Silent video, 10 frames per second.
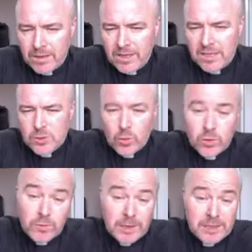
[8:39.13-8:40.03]
is
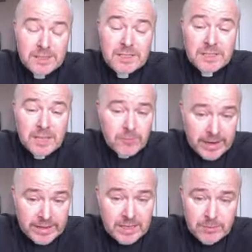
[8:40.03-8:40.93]
authorized
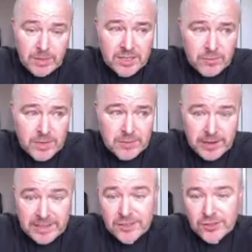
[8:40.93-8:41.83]
directly by the
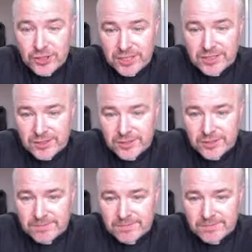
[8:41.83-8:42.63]
resurrected Jesus,